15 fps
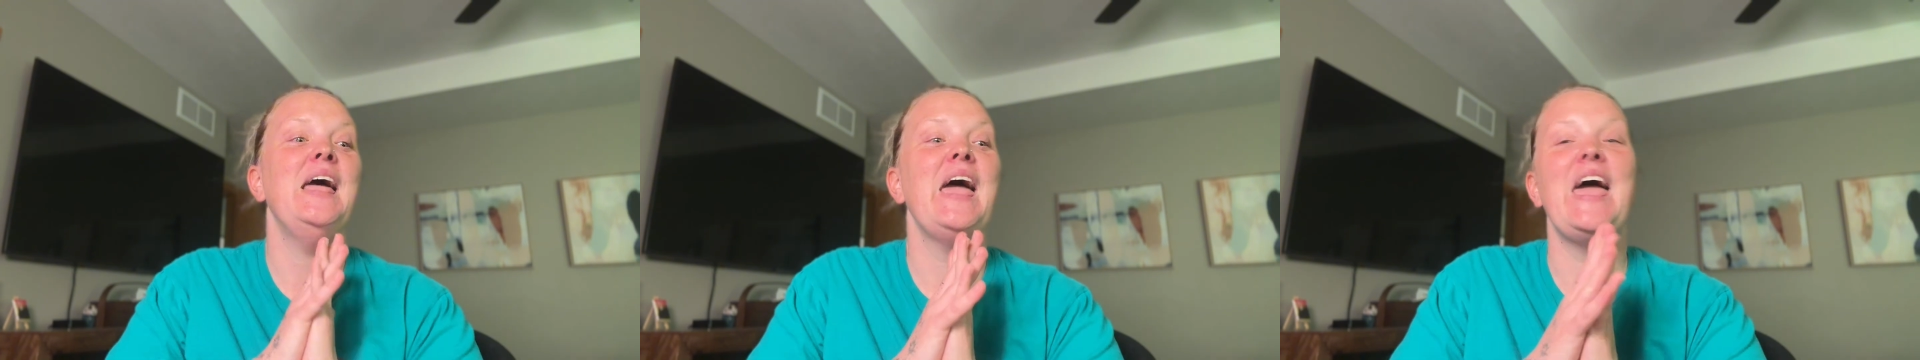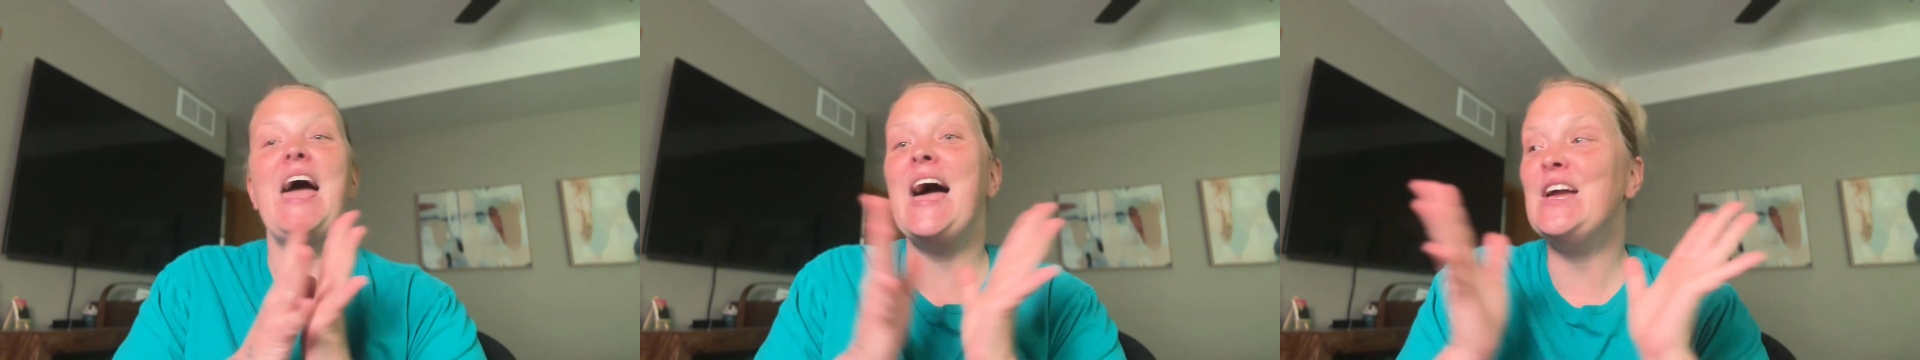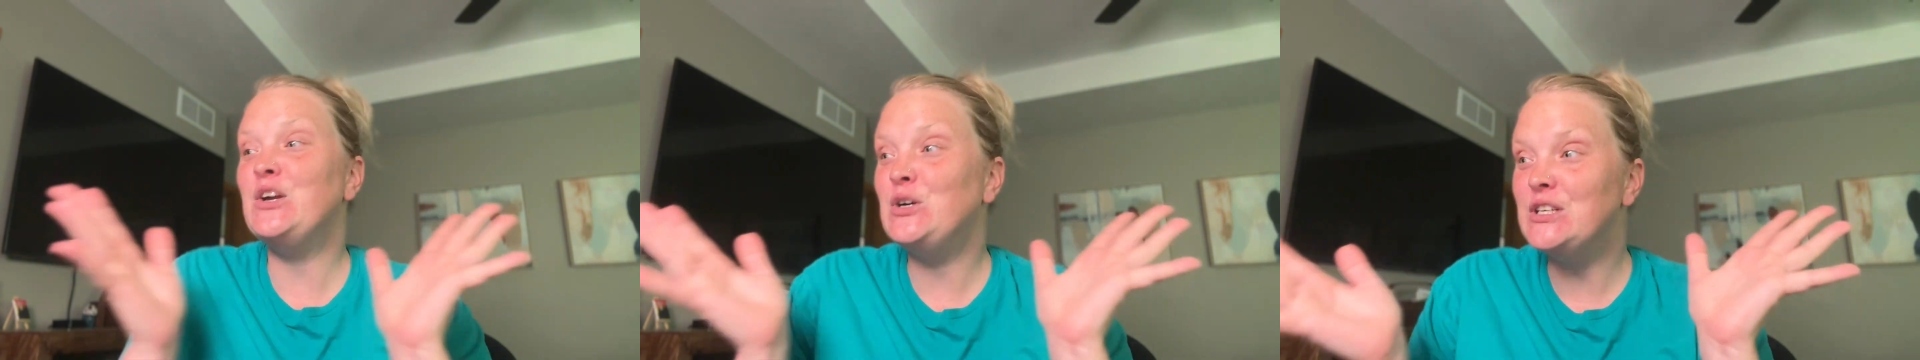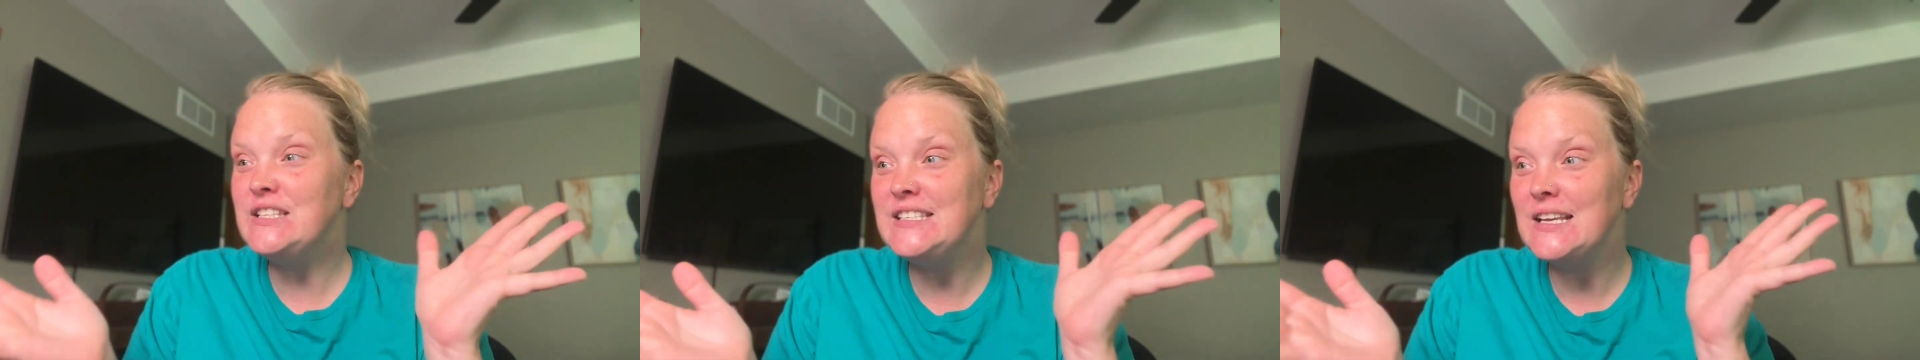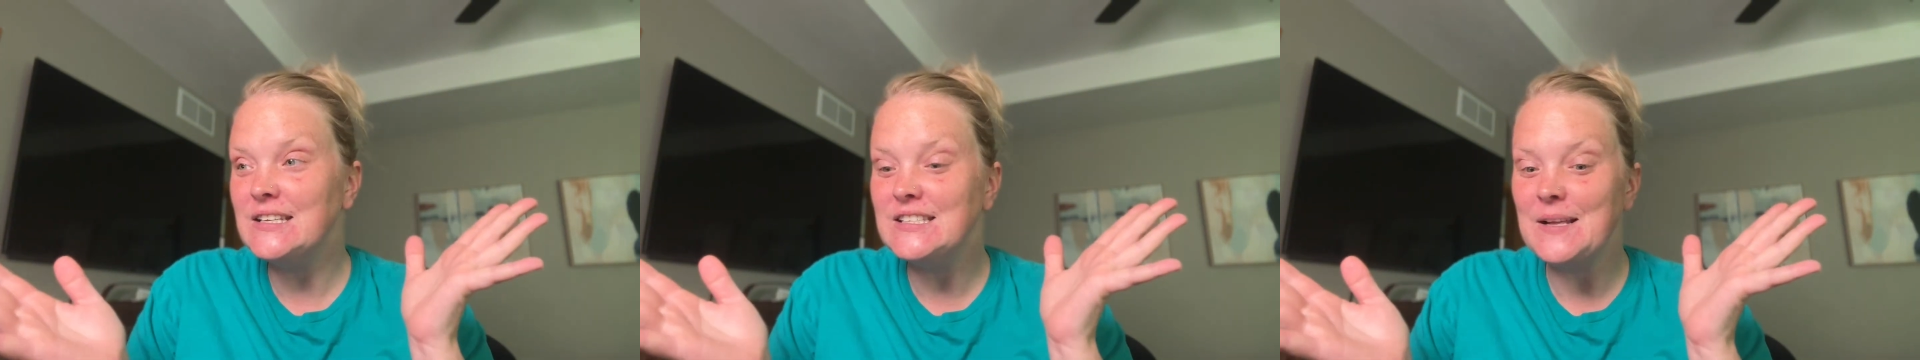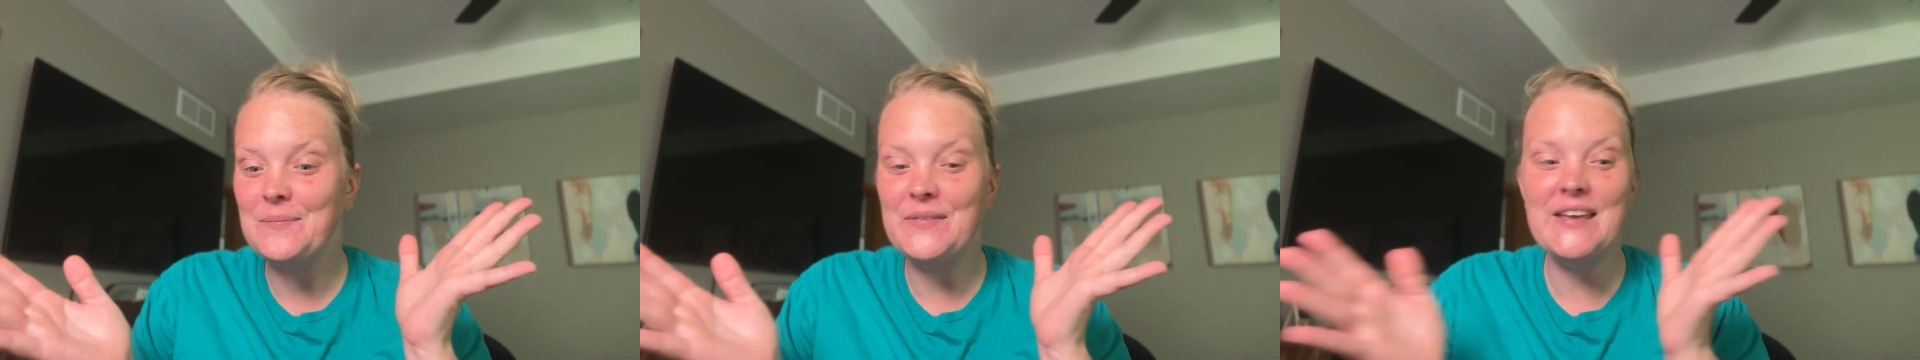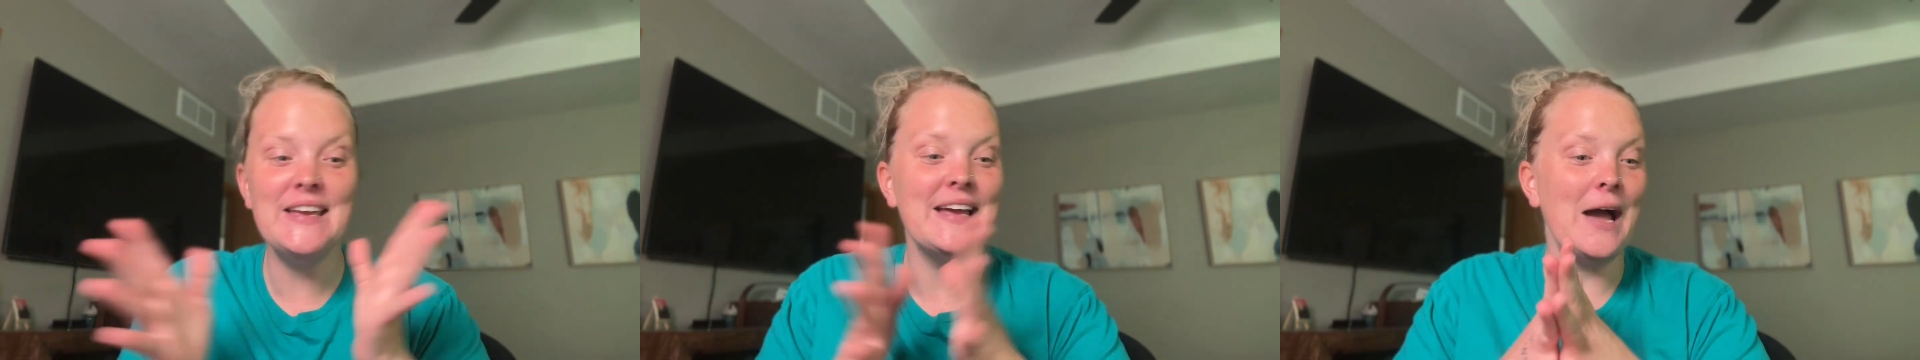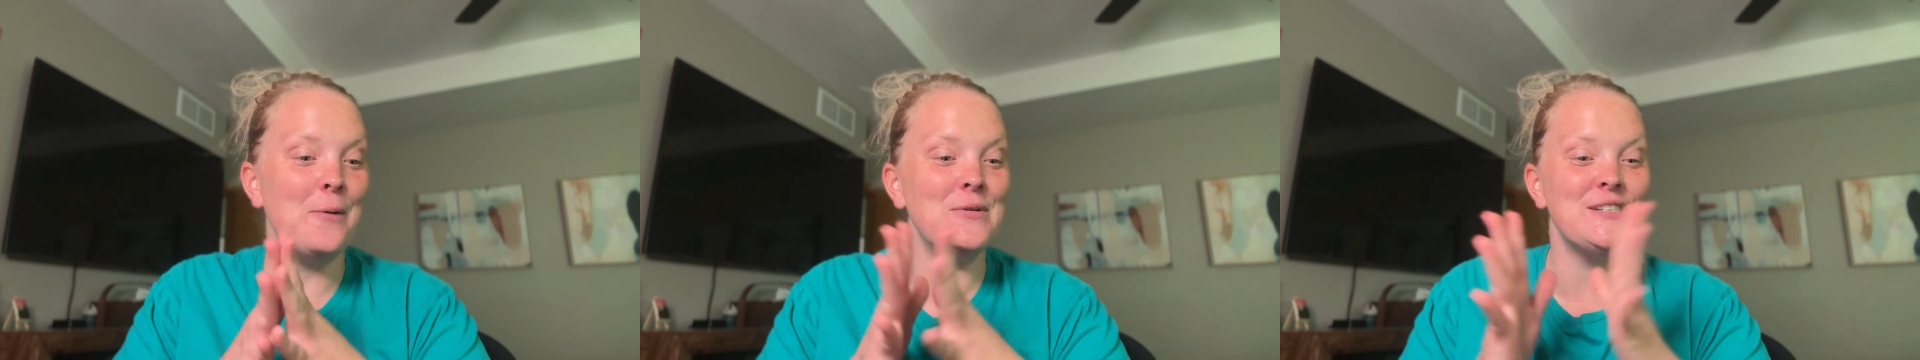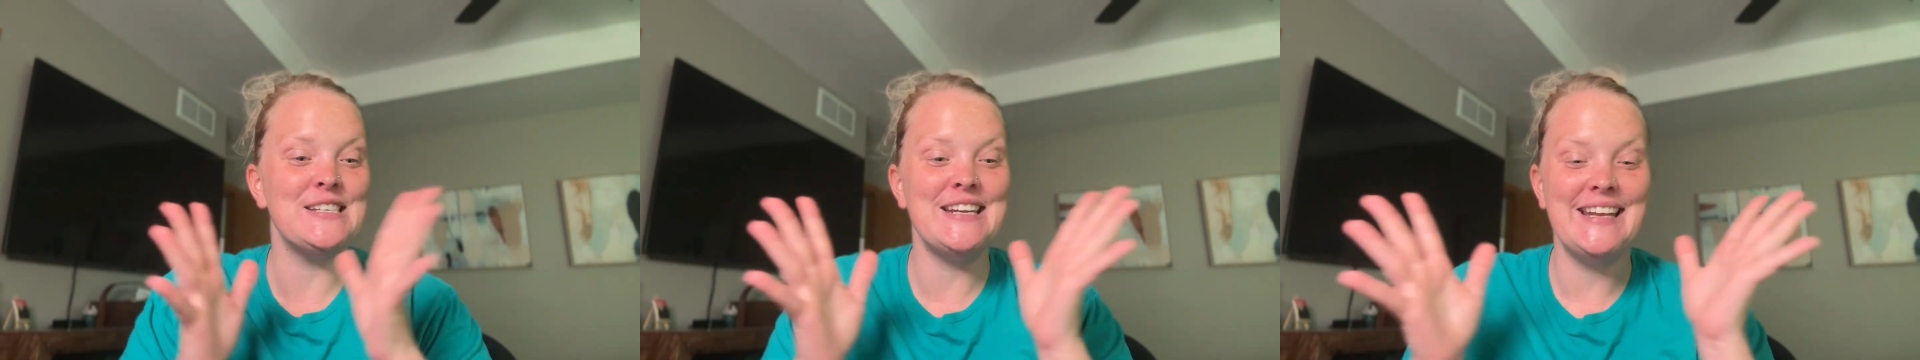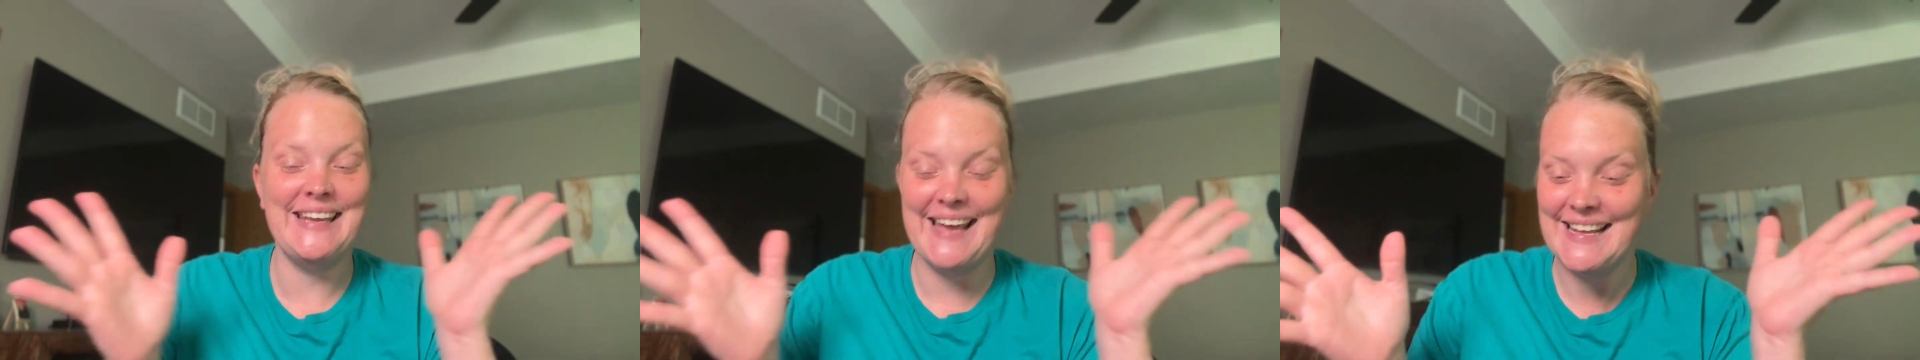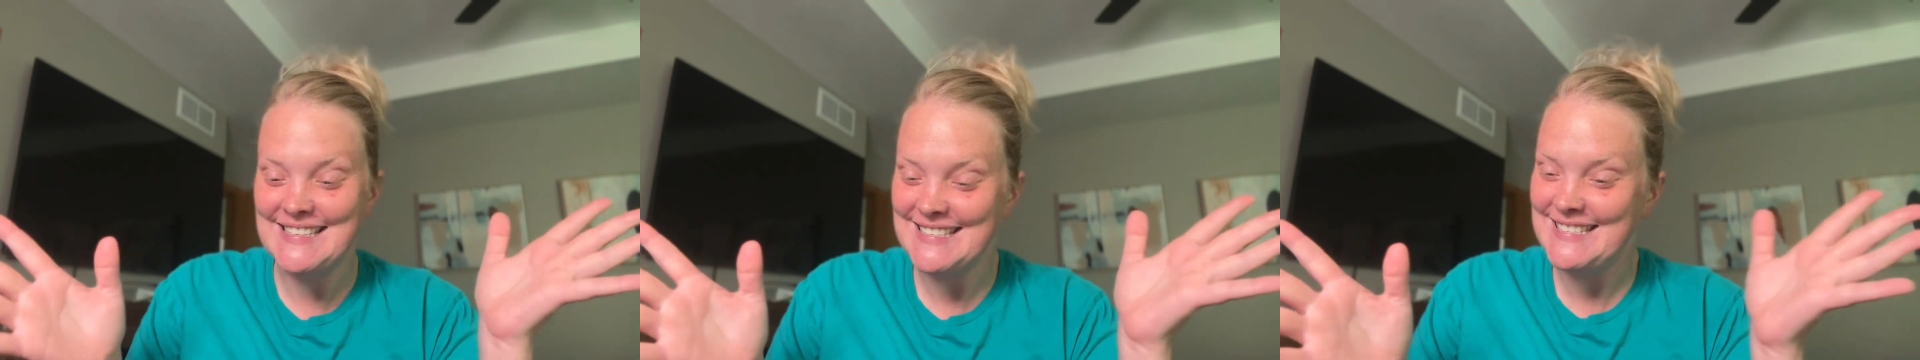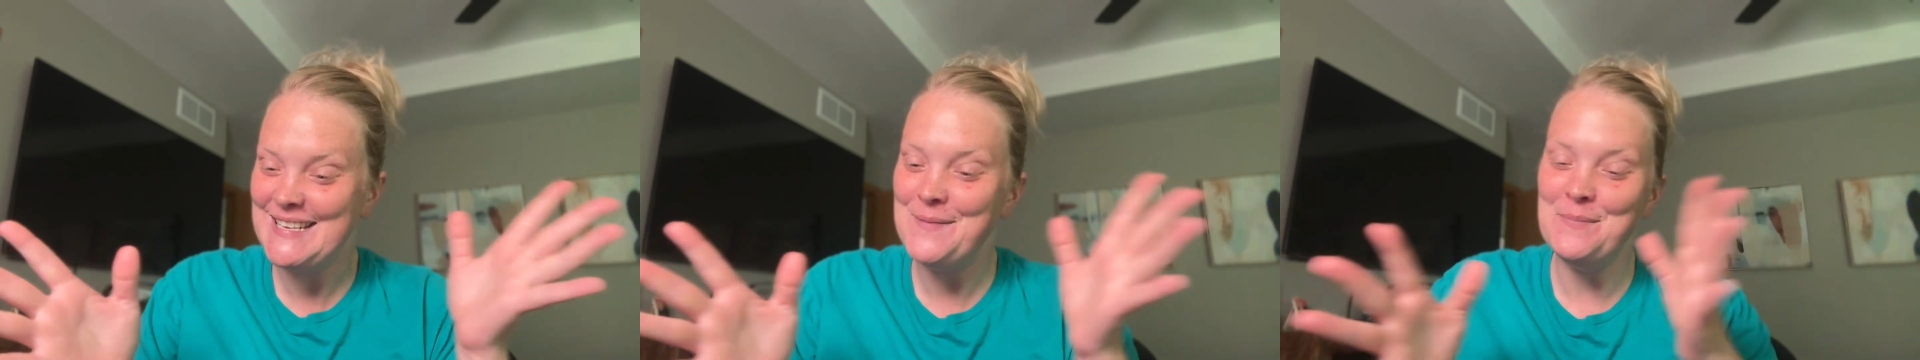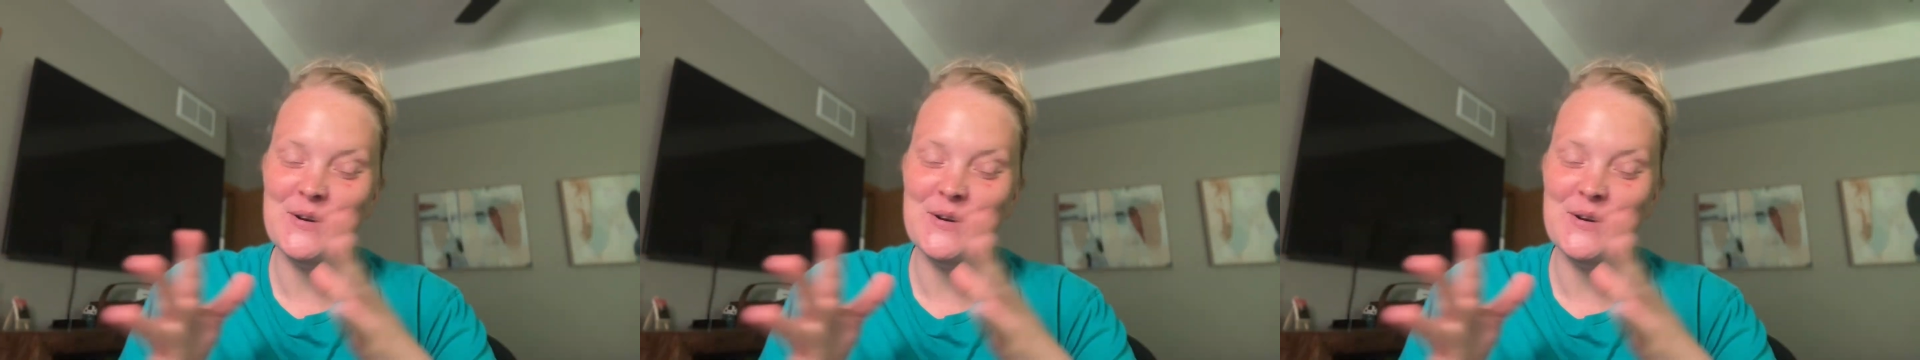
I could sell something, I wasn't against it,